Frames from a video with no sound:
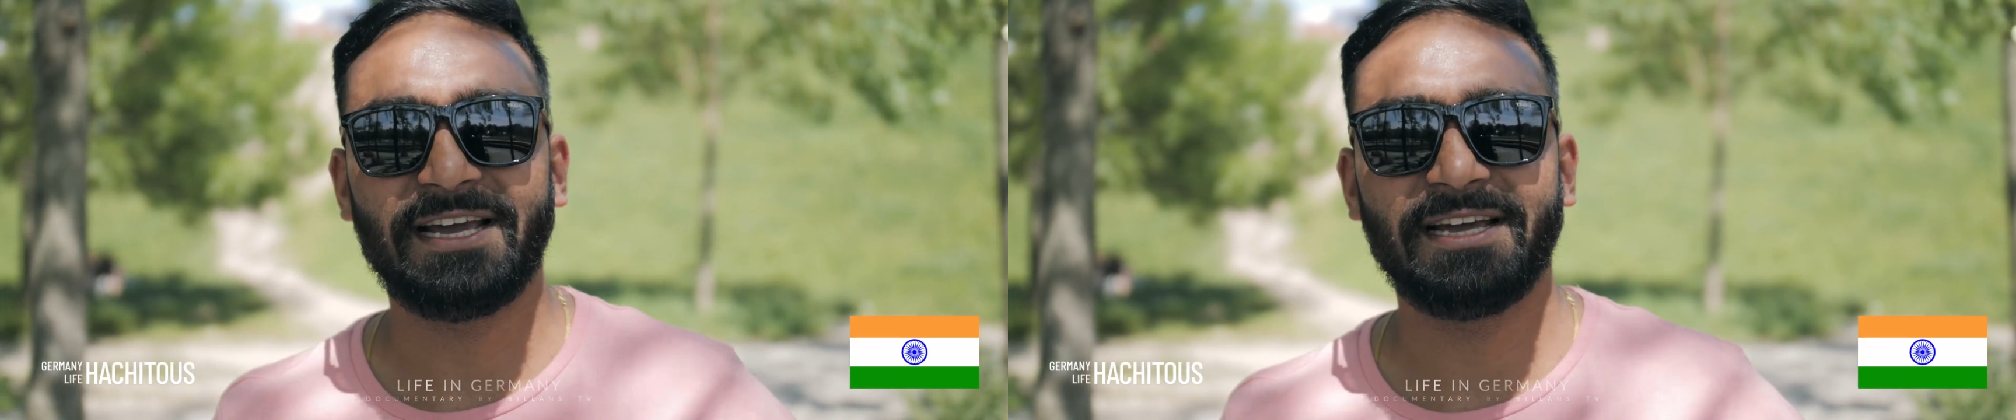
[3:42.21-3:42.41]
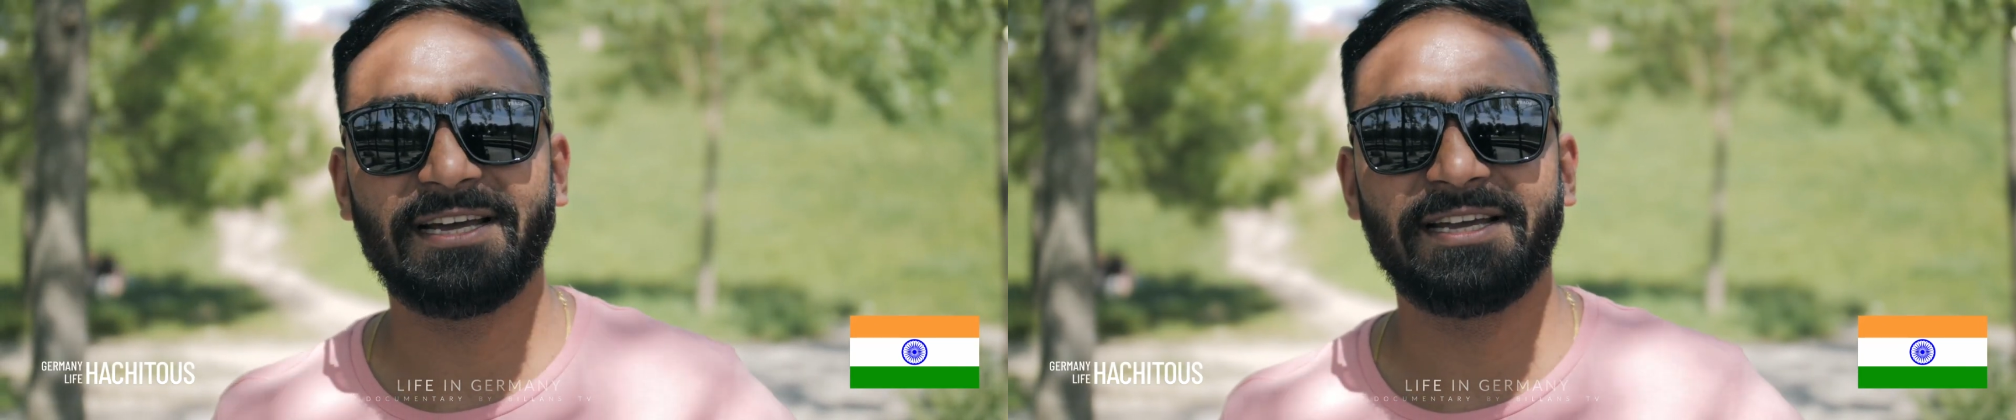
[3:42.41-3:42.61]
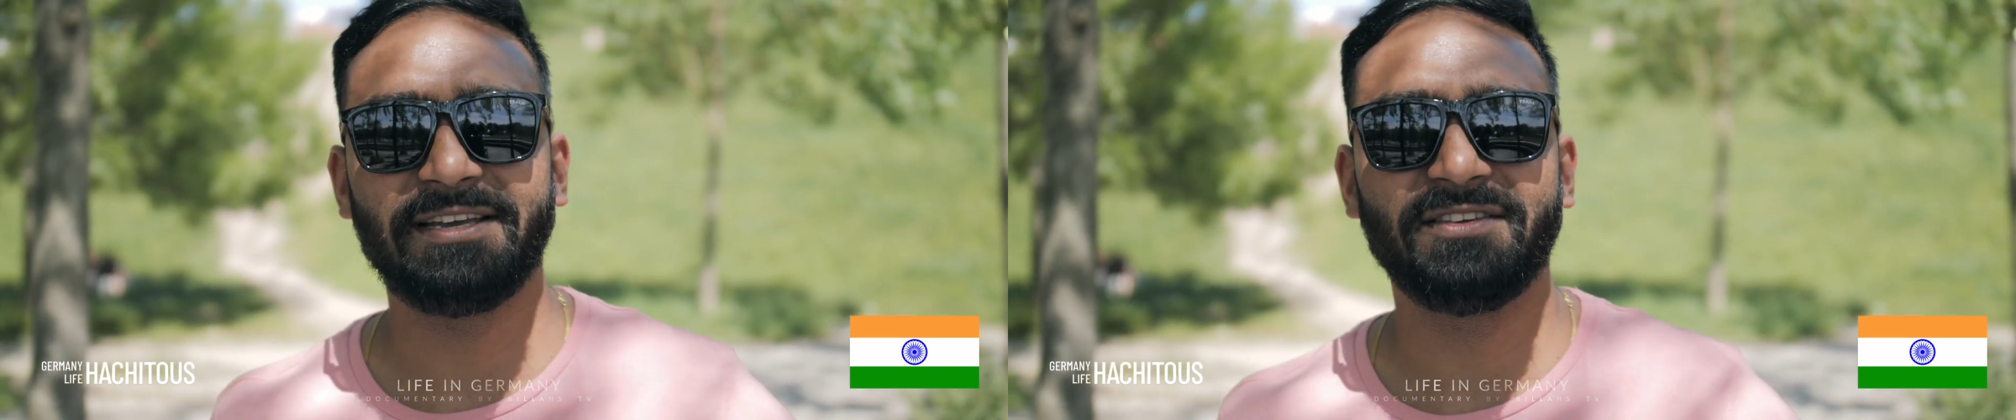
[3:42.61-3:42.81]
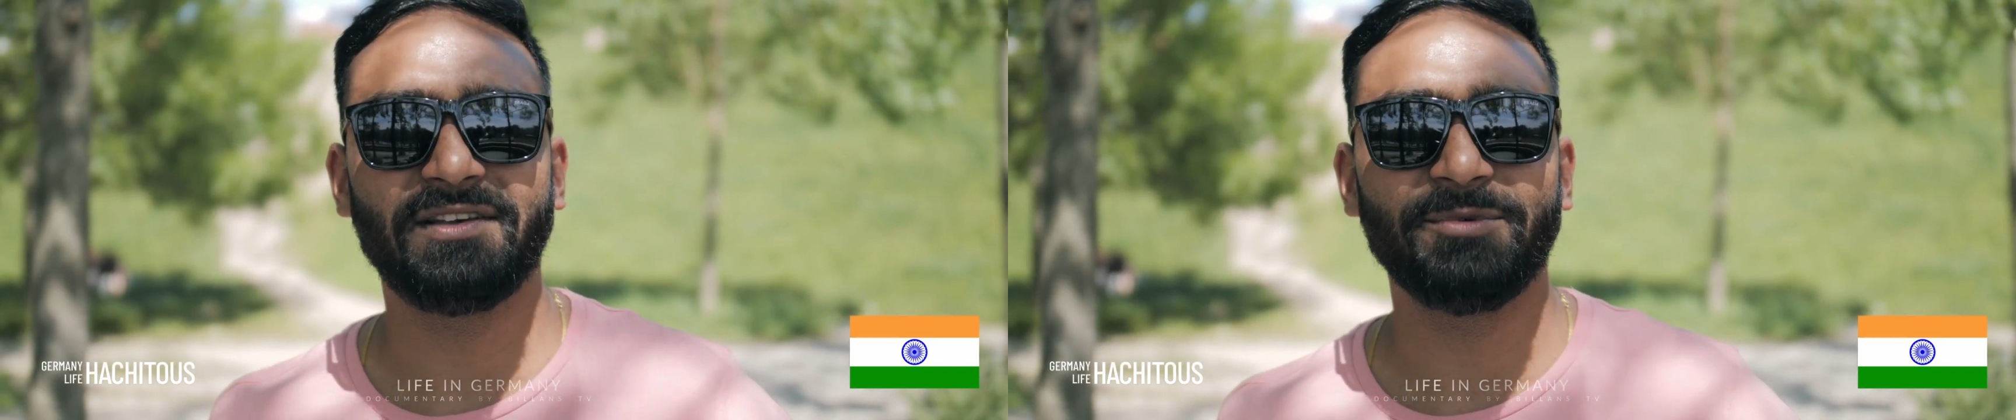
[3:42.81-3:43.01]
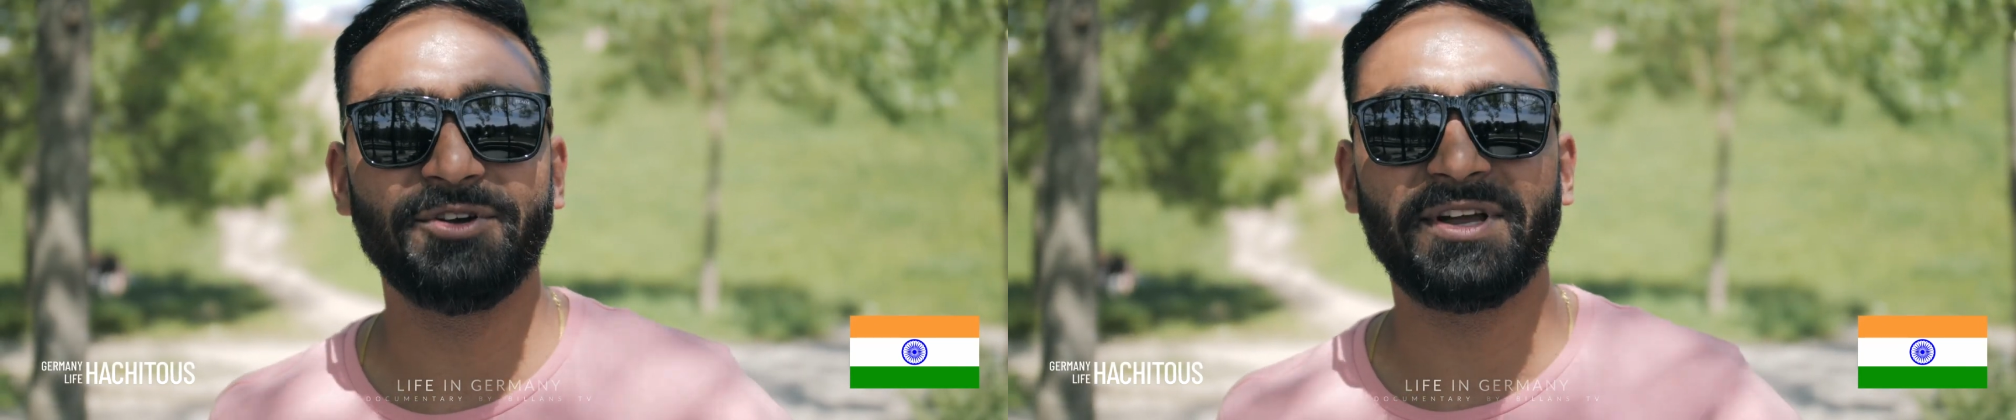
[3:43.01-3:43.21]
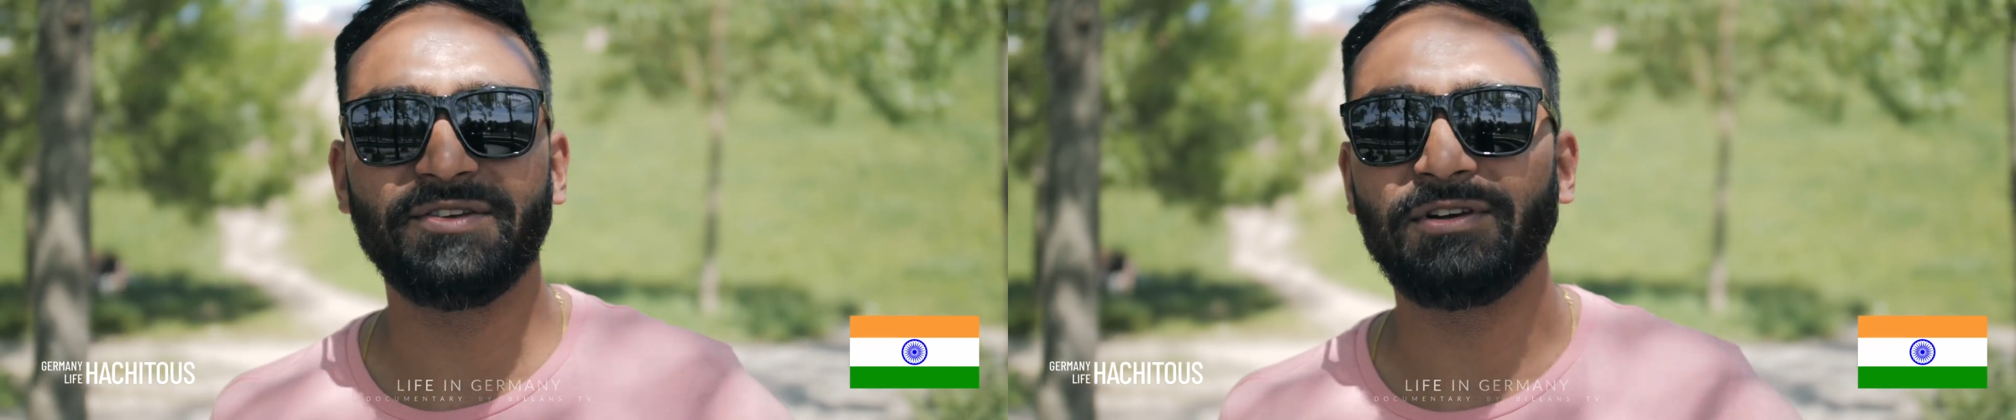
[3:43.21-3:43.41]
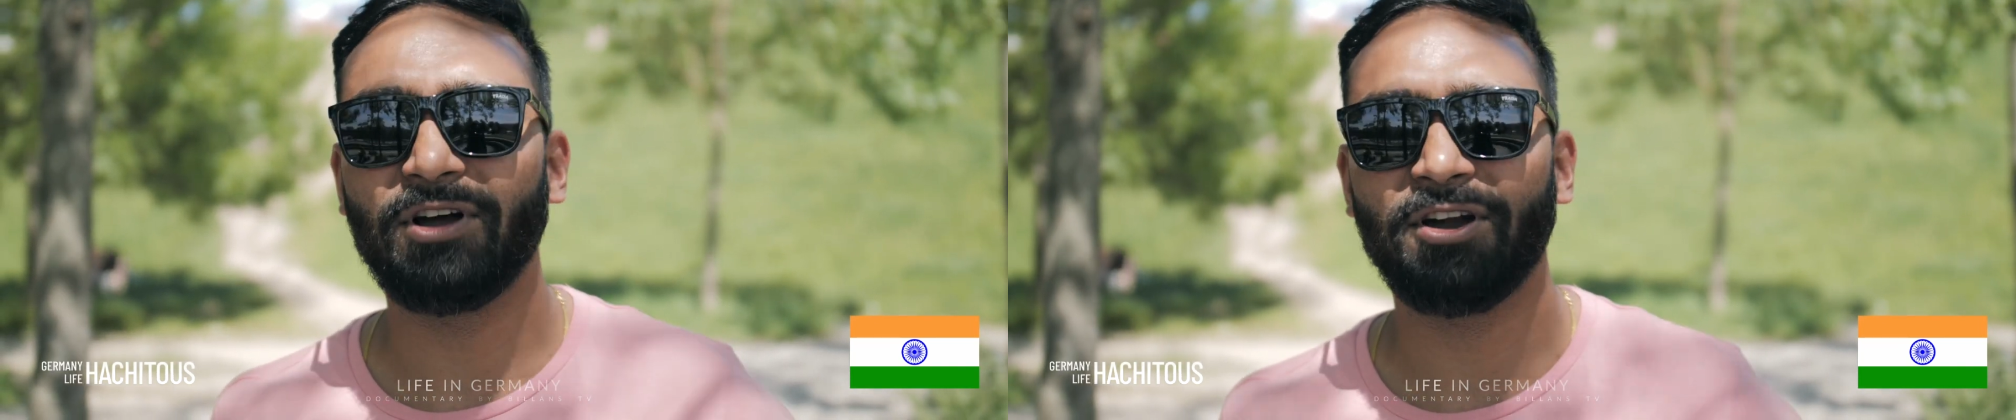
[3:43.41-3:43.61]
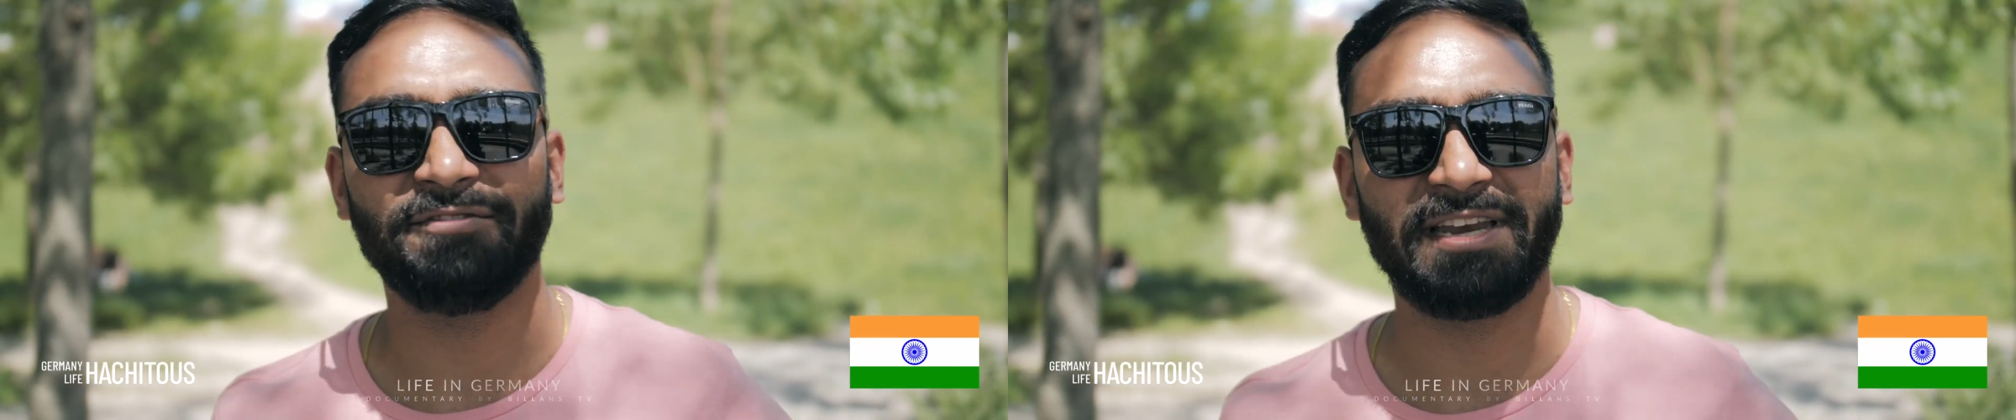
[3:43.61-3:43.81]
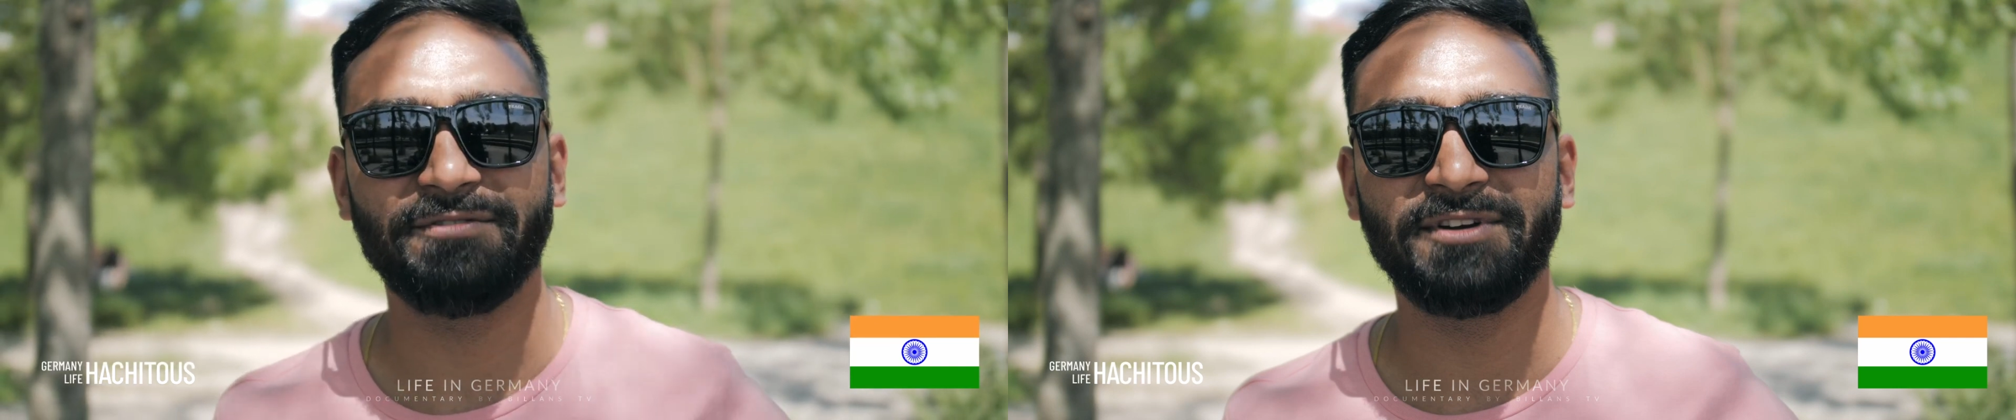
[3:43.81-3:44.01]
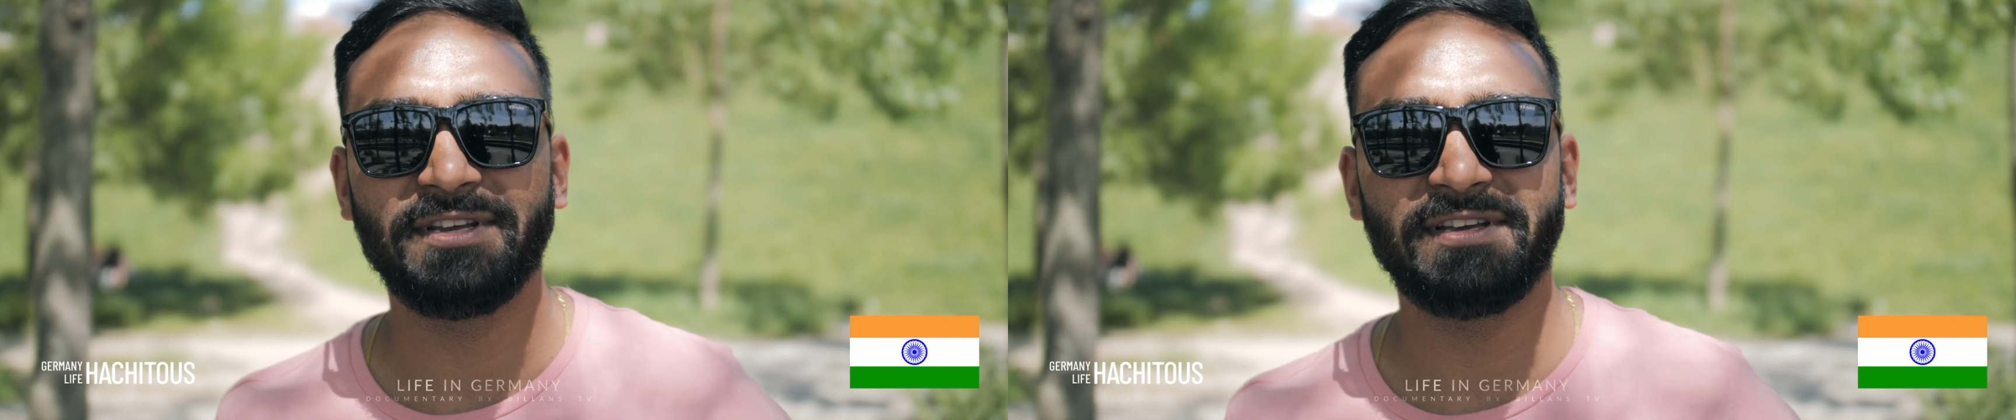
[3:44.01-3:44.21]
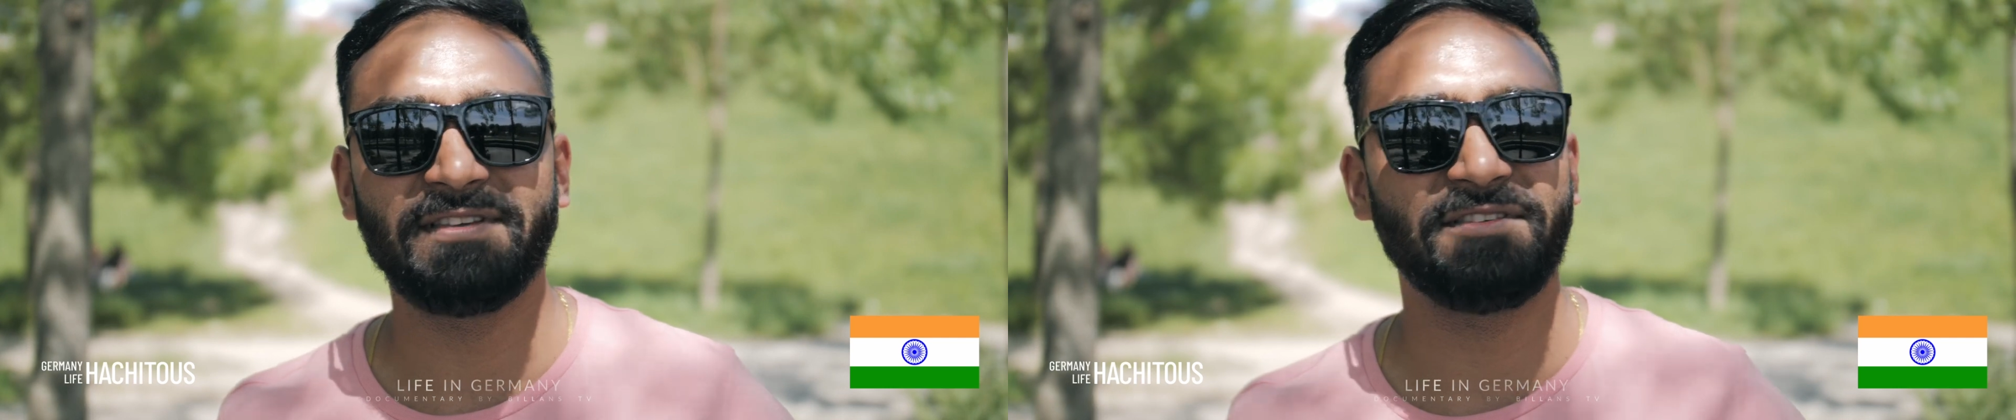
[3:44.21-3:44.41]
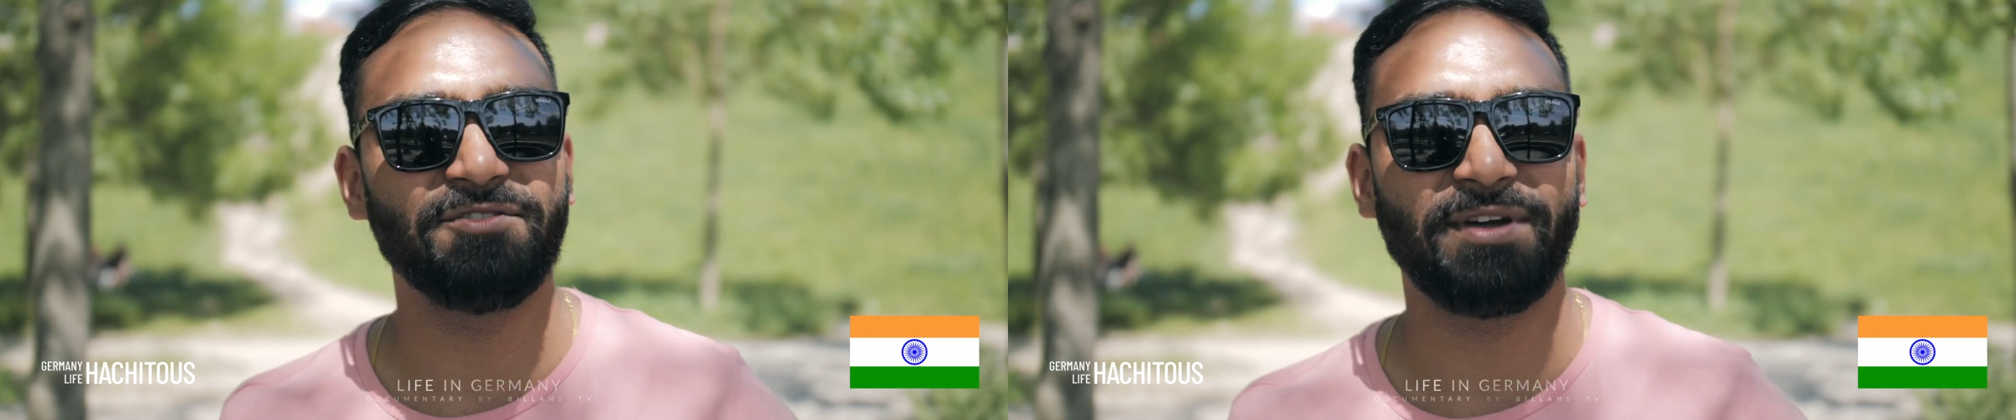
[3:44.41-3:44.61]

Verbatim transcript: And in the summer you can do a lot of activities.